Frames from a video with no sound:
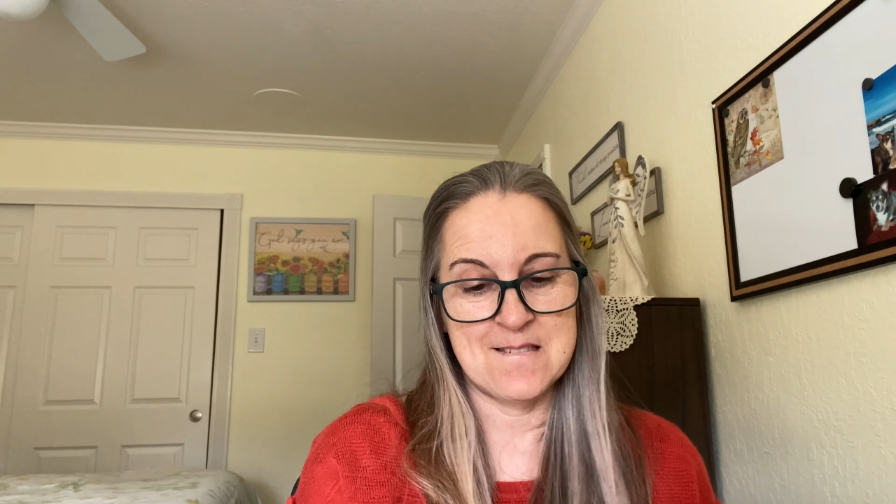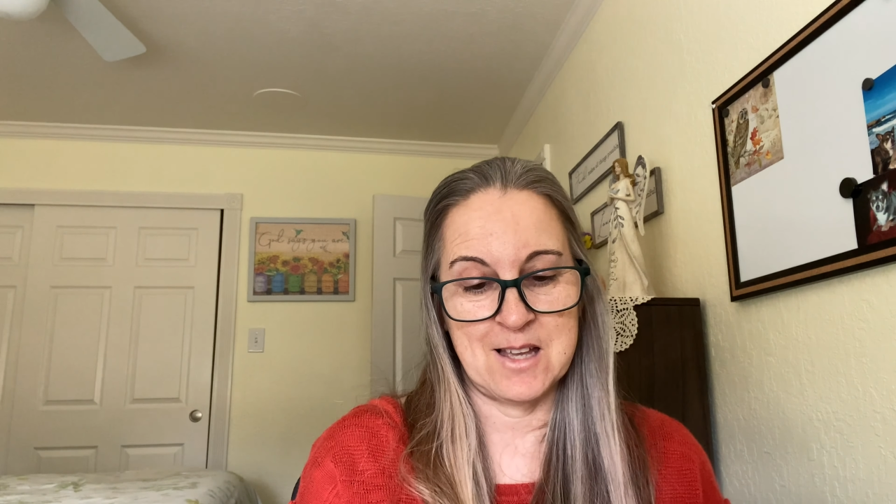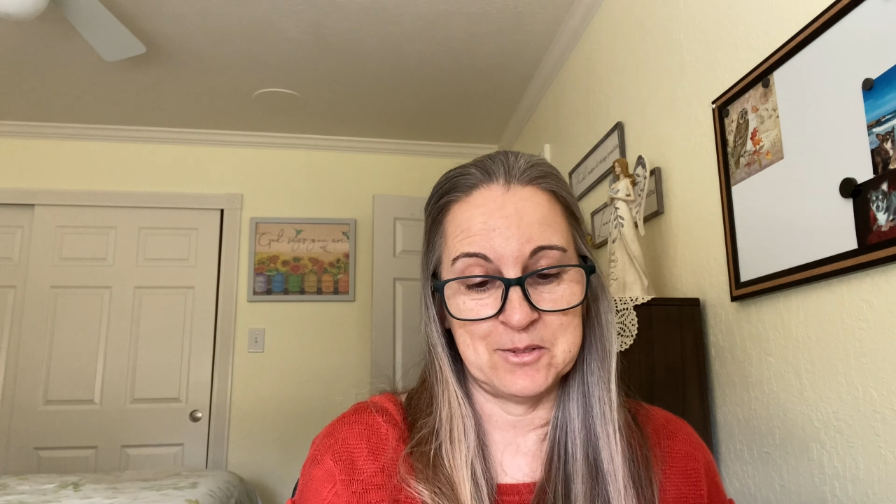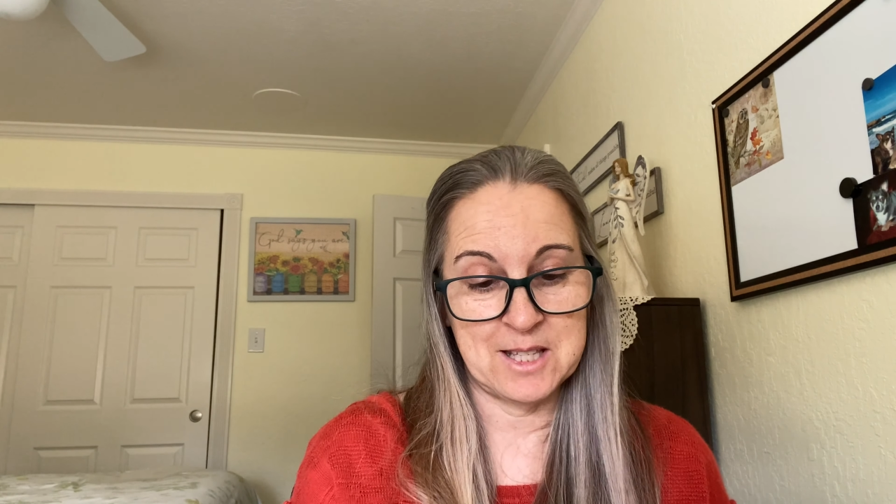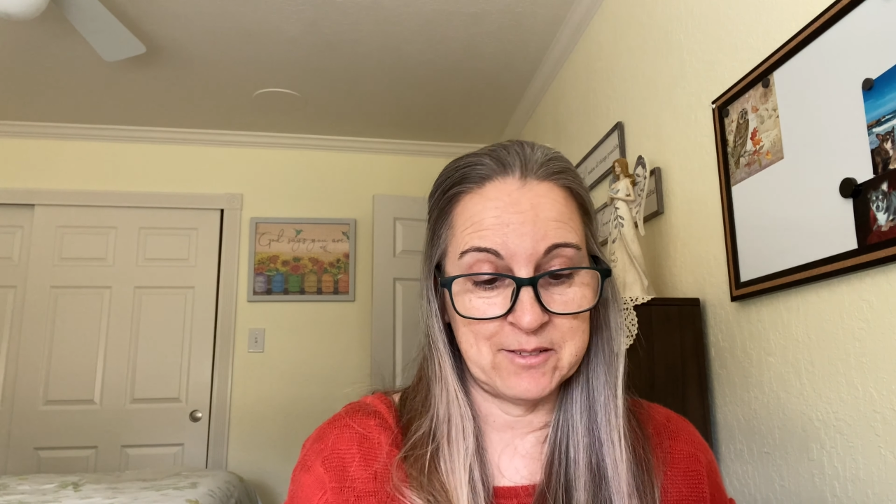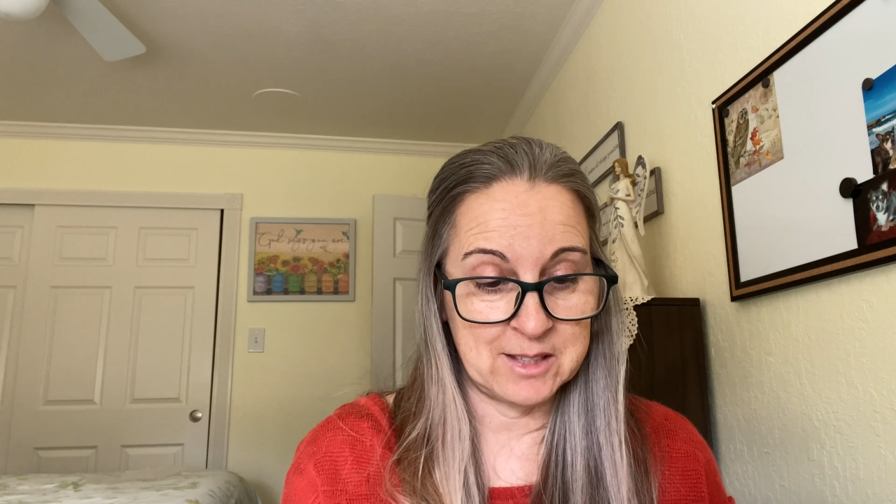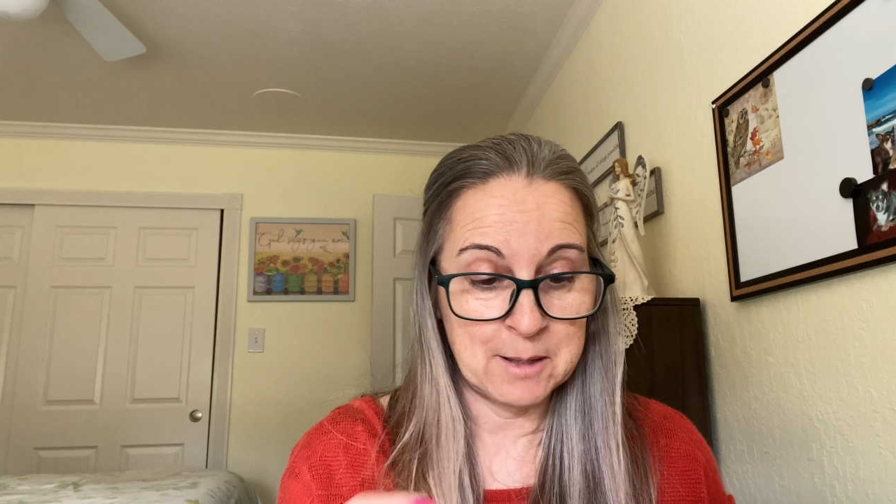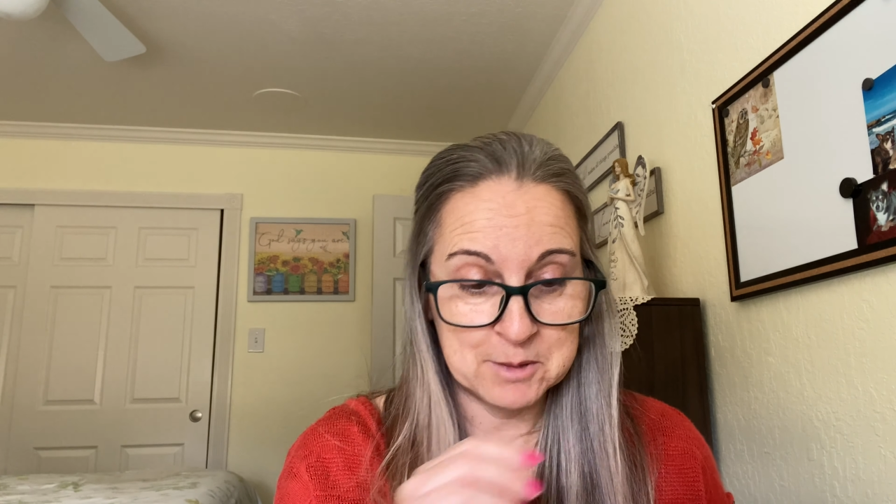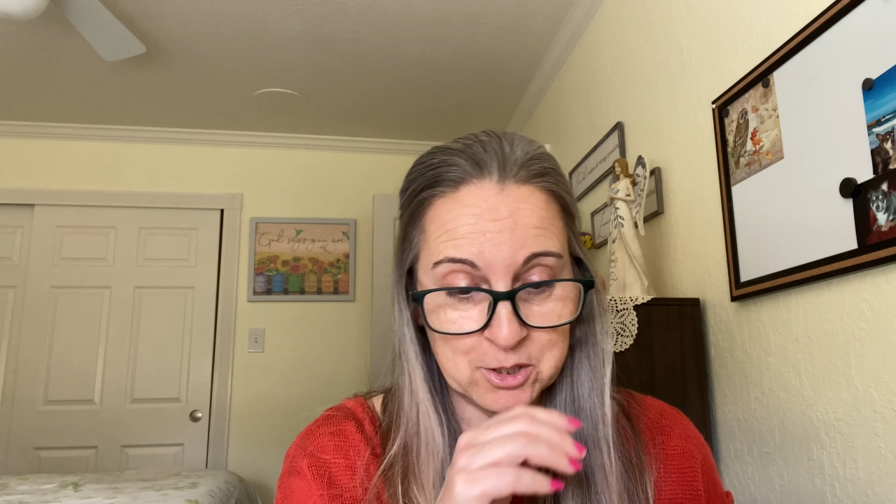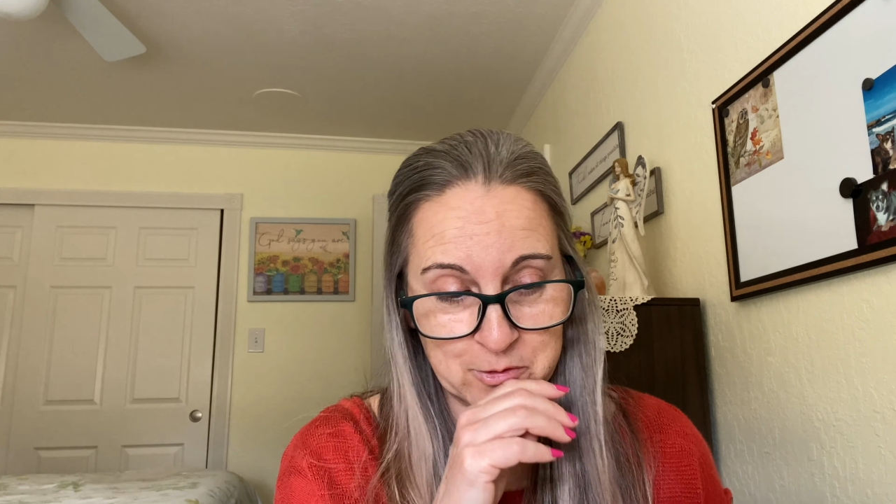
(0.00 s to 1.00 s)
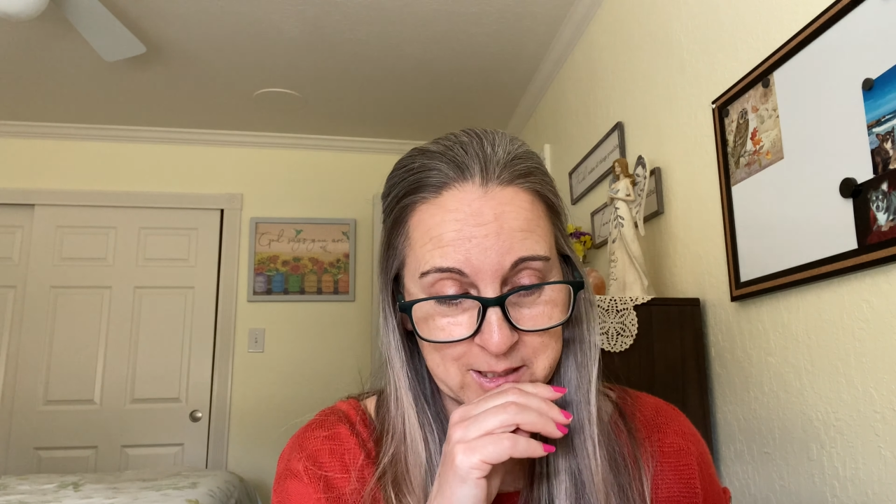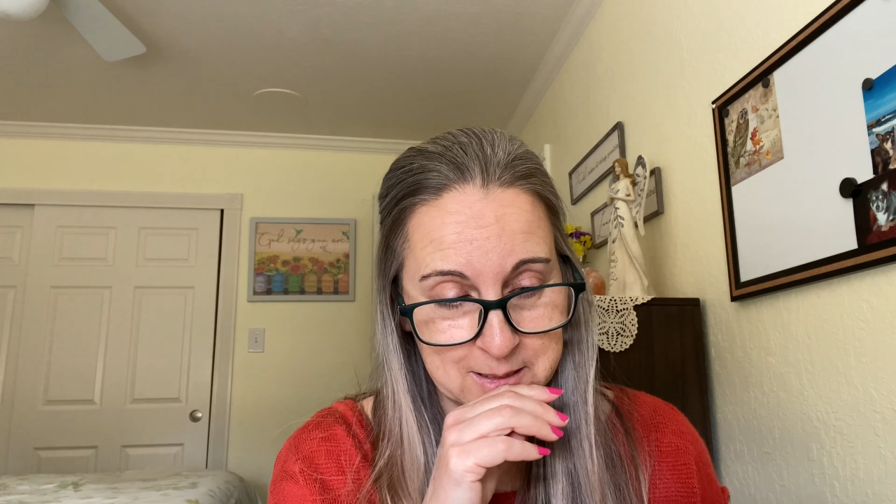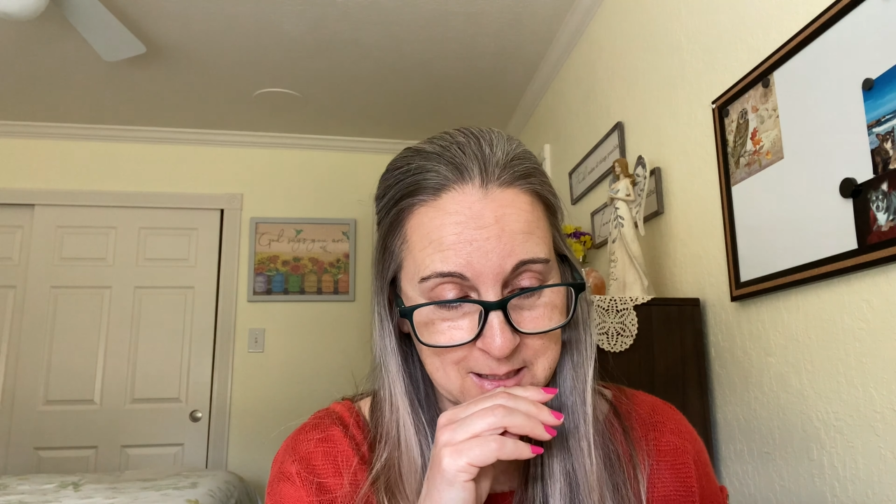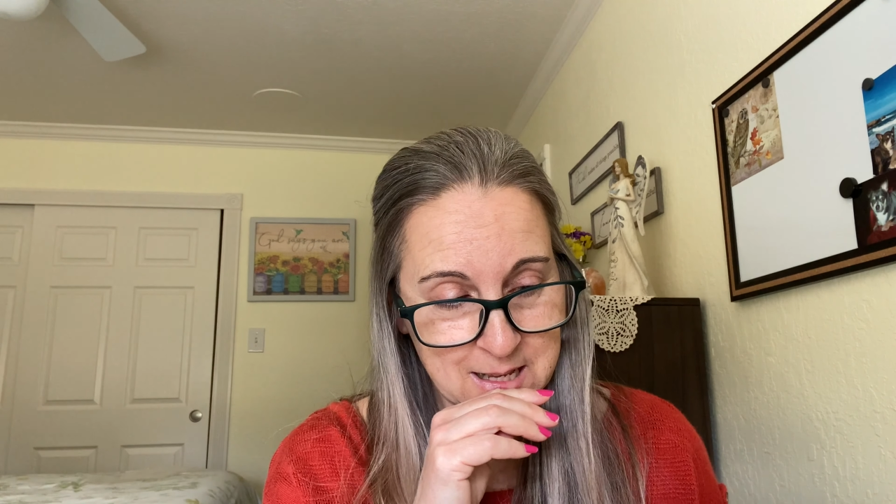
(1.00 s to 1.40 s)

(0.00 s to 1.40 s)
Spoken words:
I was having that much fun.